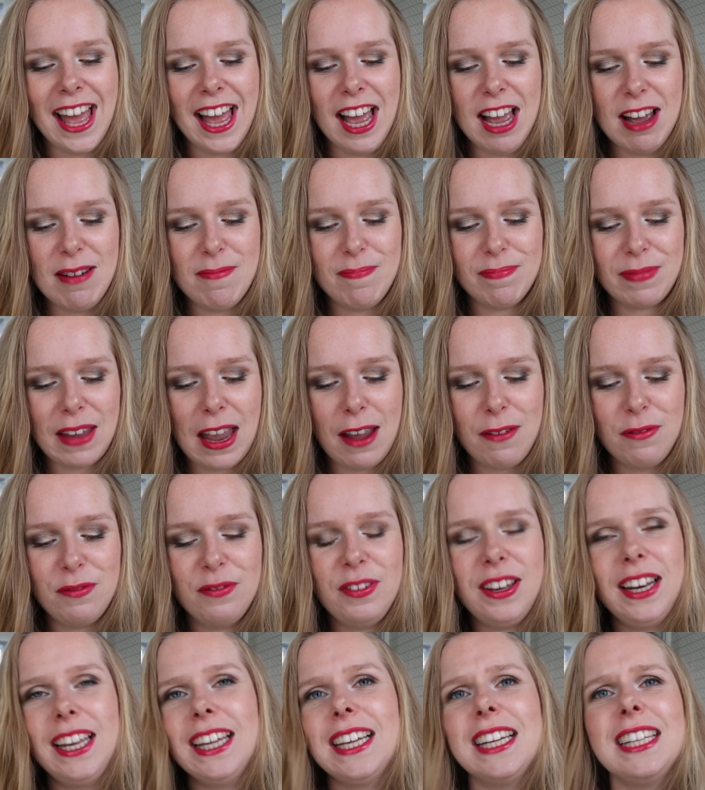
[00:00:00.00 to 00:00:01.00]
Um, I
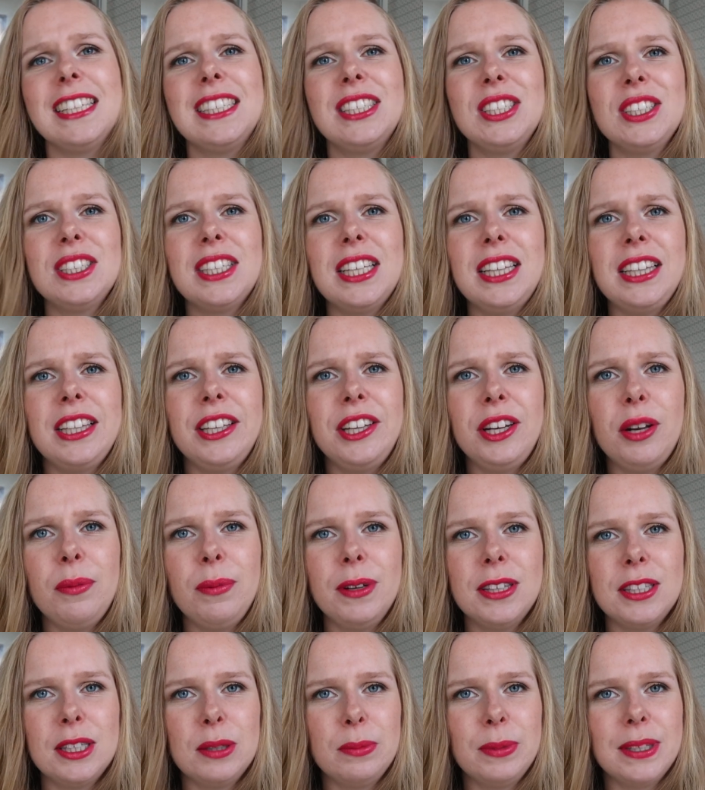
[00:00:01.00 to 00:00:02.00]
feel like it's just a little
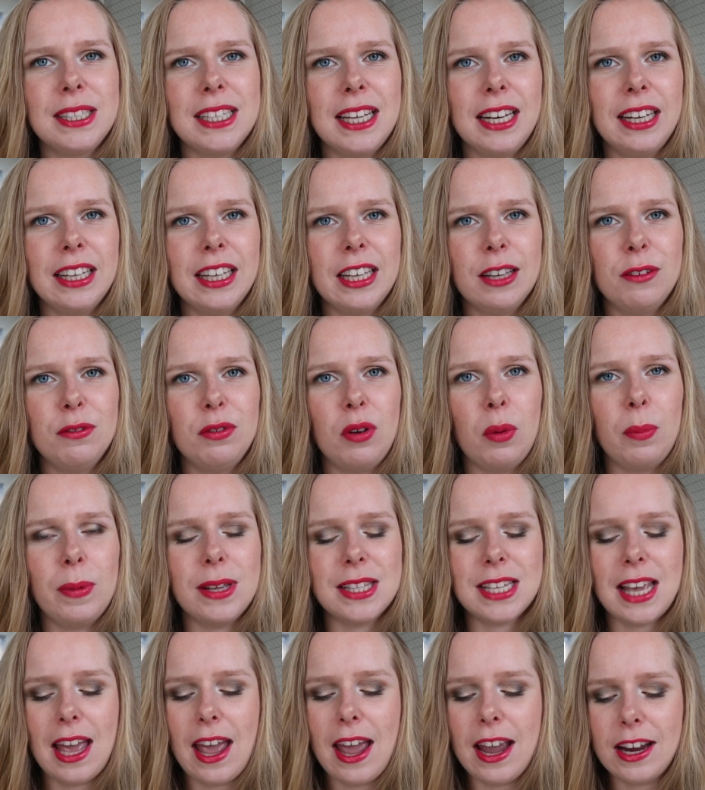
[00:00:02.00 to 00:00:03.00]
bit too metallic for
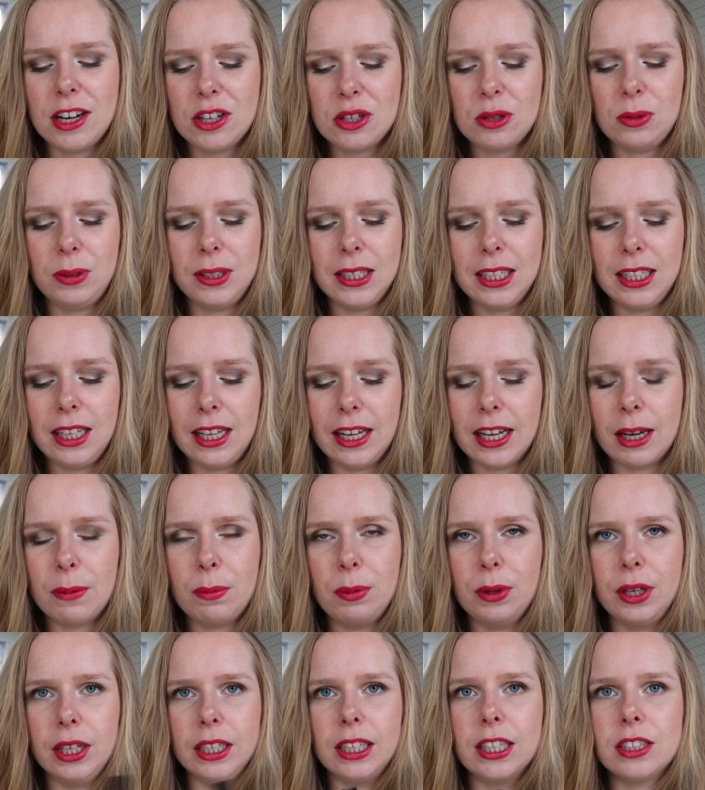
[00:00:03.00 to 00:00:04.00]
me to actually
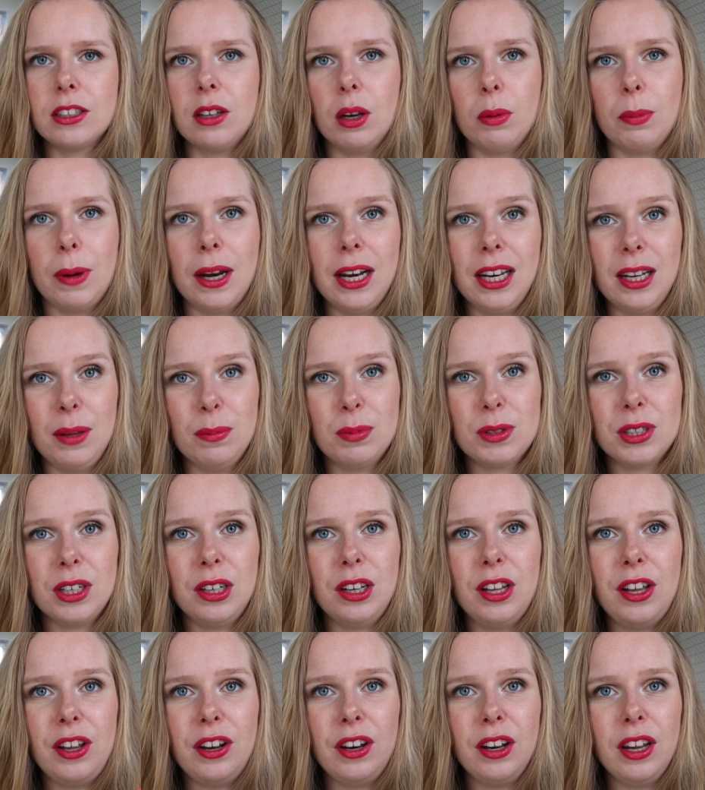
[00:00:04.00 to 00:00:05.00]
like putting this on my lips a
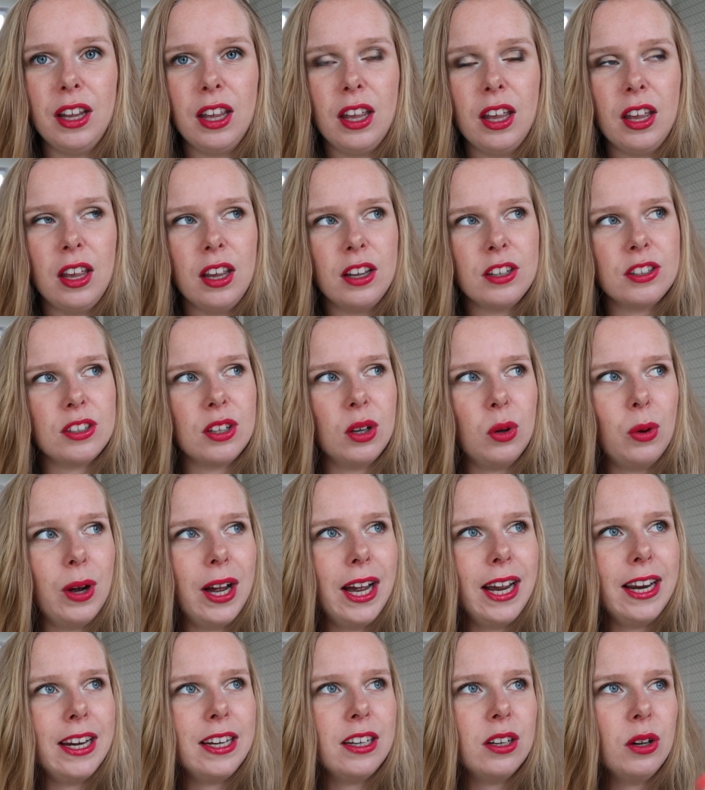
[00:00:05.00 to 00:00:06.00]
lot.
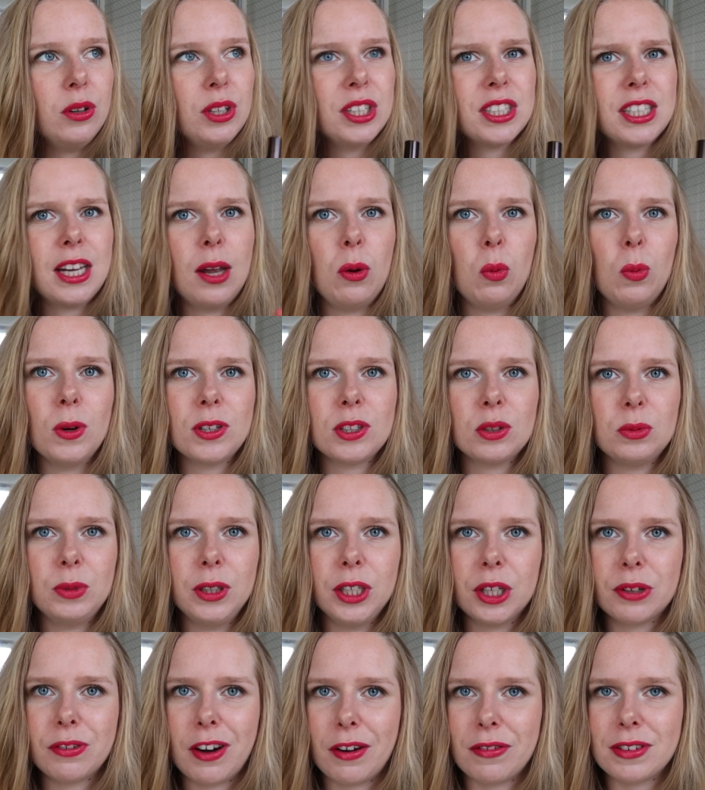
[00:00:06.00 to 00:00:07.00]
So I noticed I wasn't
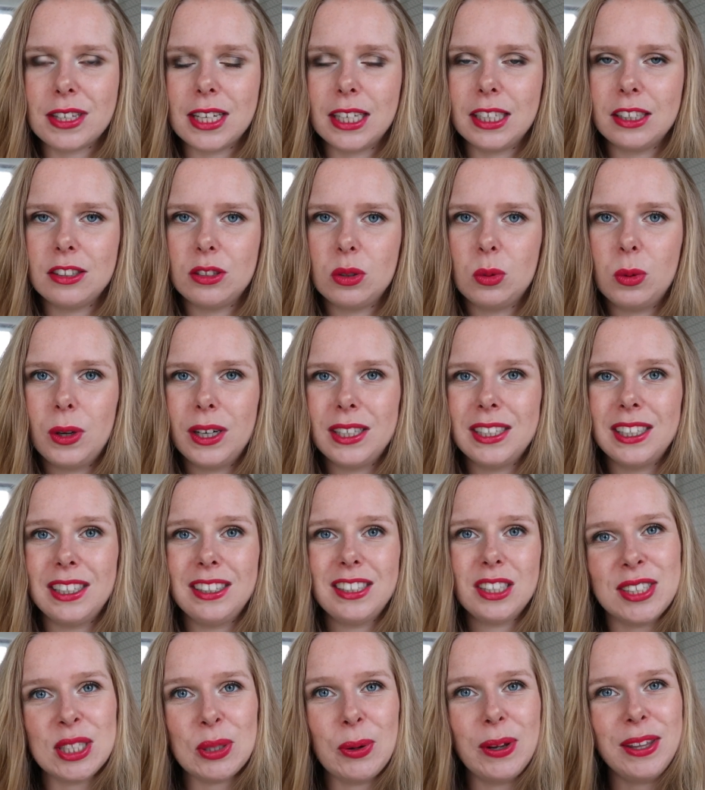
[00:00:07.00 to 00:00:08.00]
really gravitating towards
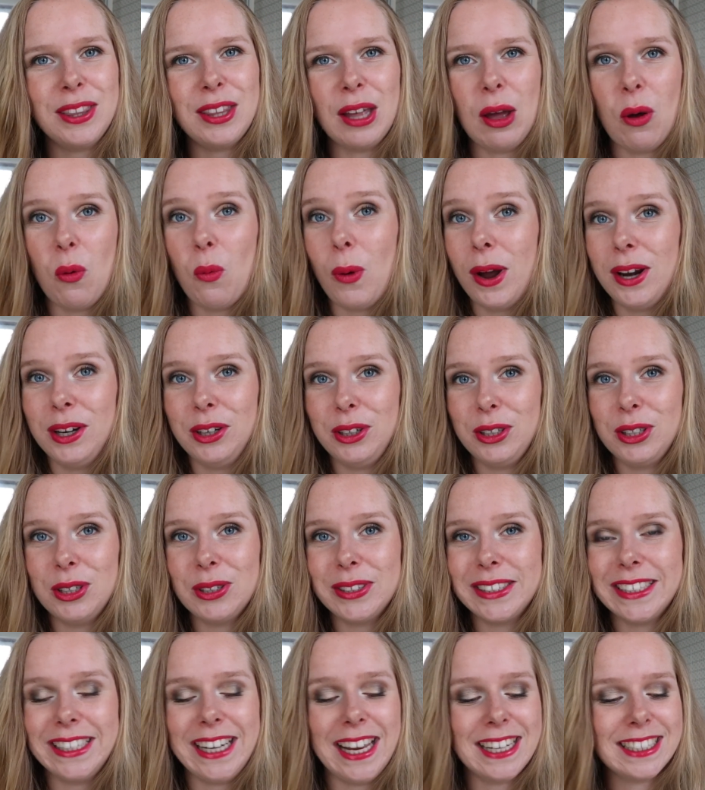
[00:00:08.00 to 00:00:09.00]
it. So I thought why not
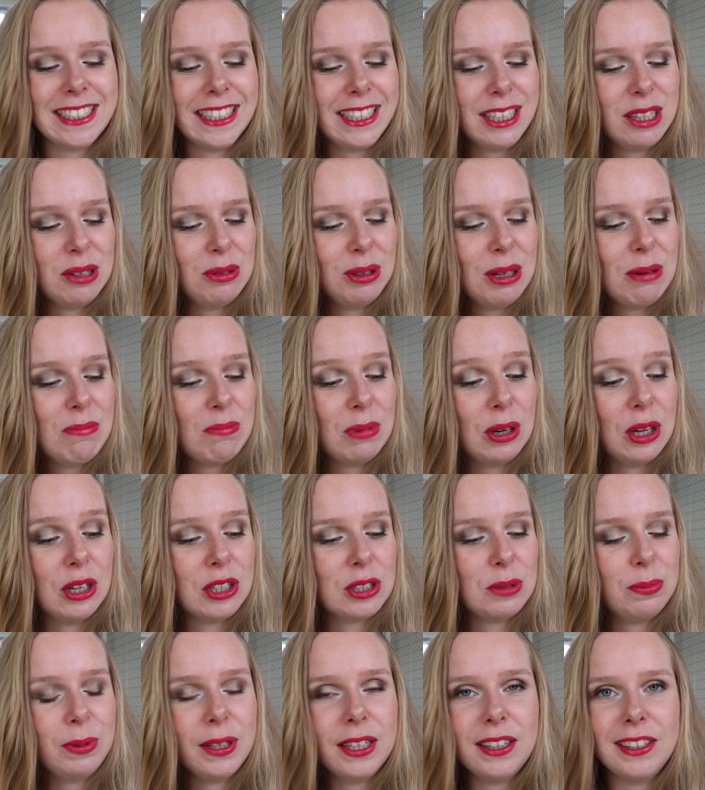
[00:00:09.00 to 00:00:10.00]
use it as a cream
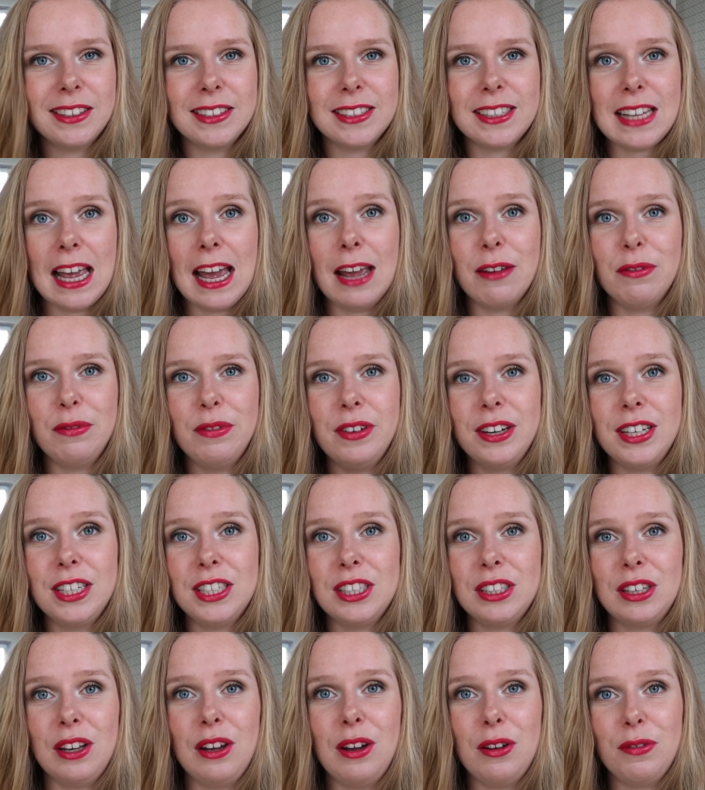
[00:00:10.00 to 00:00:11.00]
blush because I
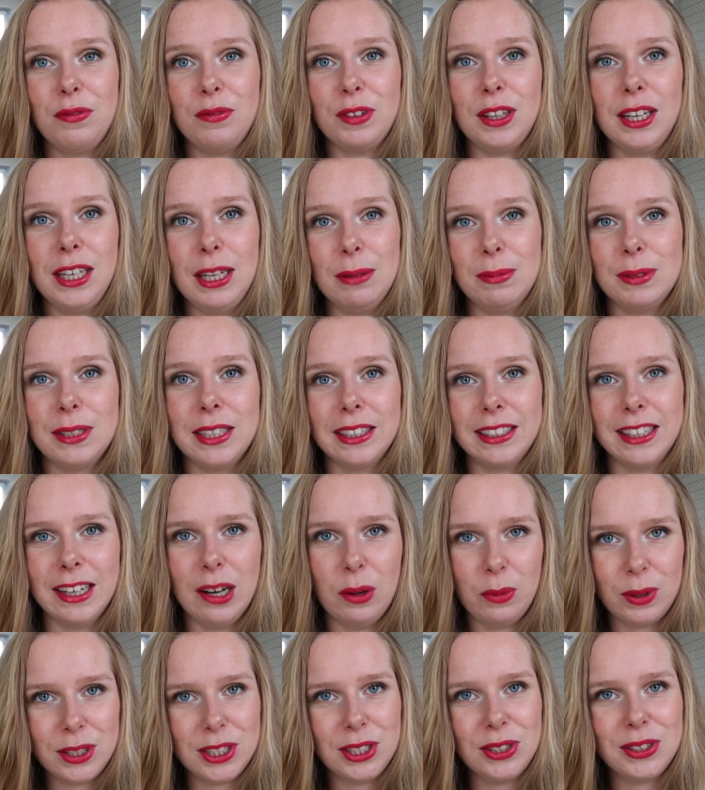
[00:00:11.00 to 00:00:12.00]
finished off the lipstick
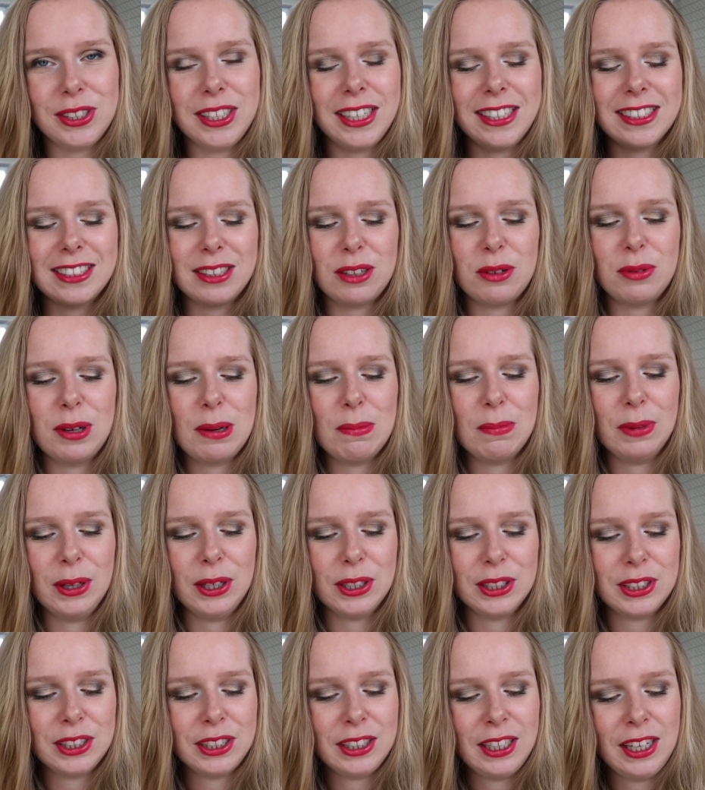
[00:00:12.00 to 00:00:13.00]
that I was using as a cream
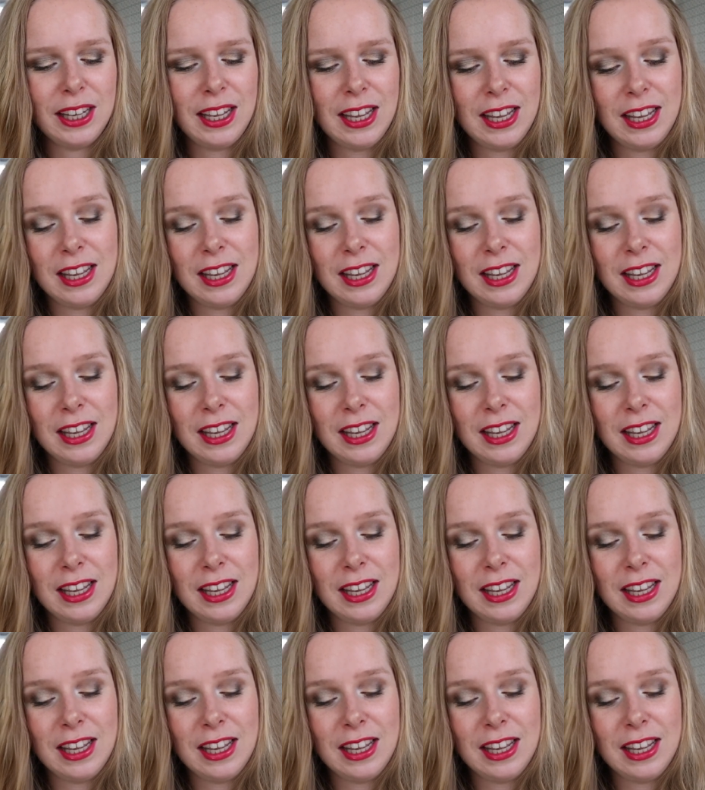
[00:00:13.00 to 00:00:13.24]
blush.